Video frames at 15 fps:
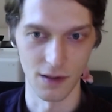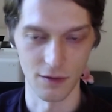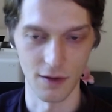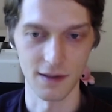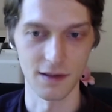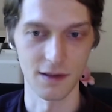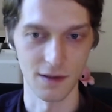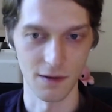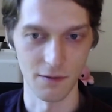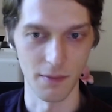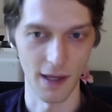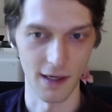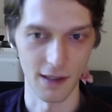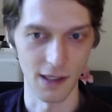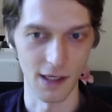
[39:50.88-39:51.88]
addresses
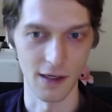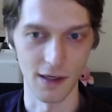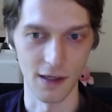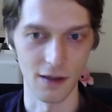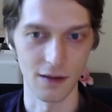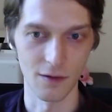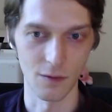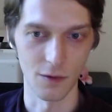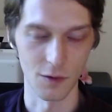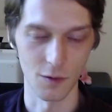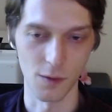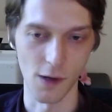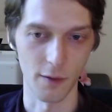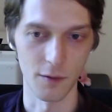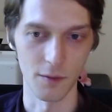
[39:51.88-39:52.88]
embedded in it, which would
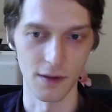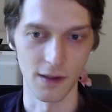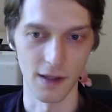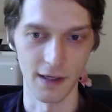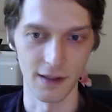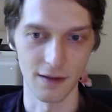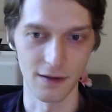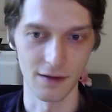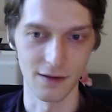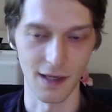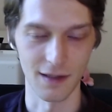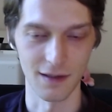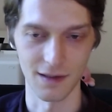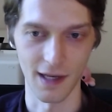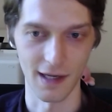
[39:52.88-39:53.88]
probably be like
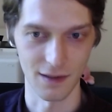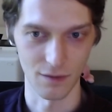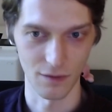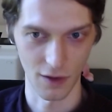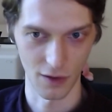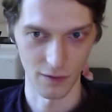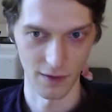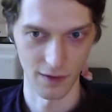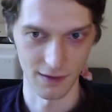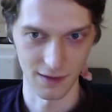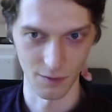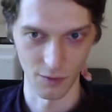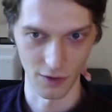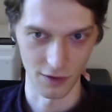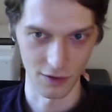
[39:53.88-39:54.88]
10 lines of code. Then
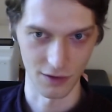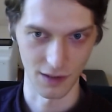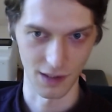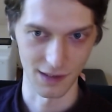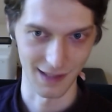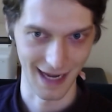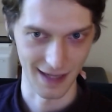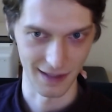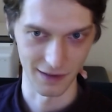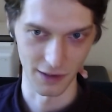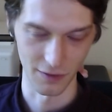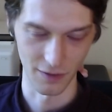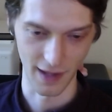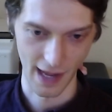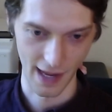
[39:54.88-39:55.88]
someone could just like
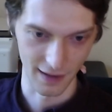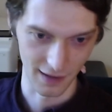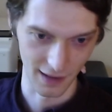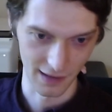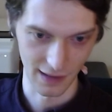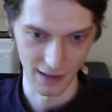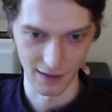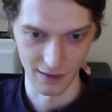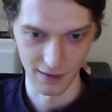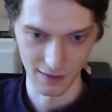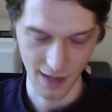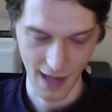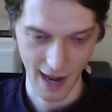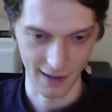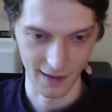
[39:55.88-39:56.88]
download that and then
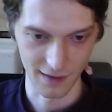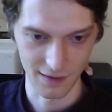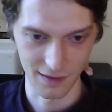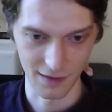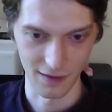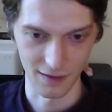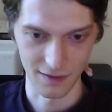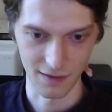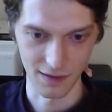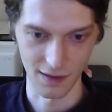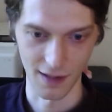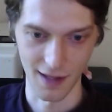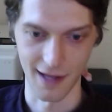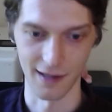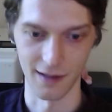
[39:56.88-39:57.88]
add it to their
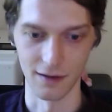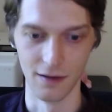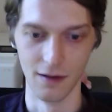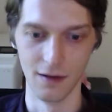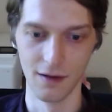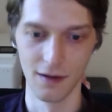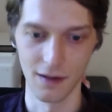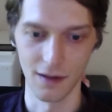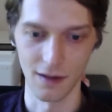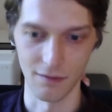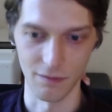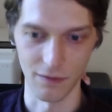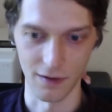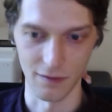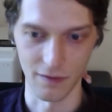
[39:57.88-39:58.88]
CLI
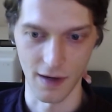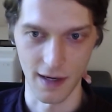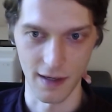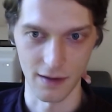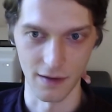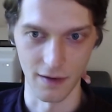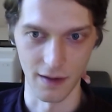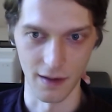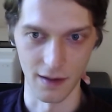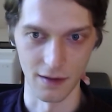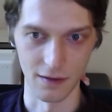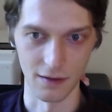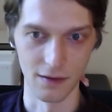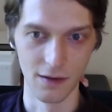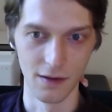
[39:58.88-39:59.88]
config file, and
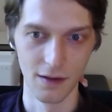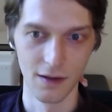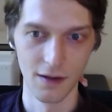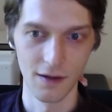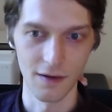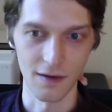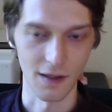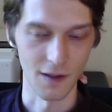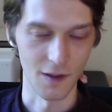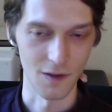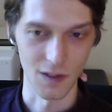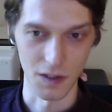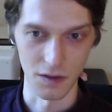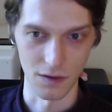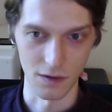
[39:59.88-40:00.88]
then they can
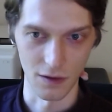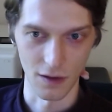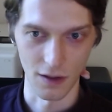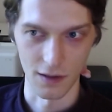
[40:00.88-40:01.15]
start using your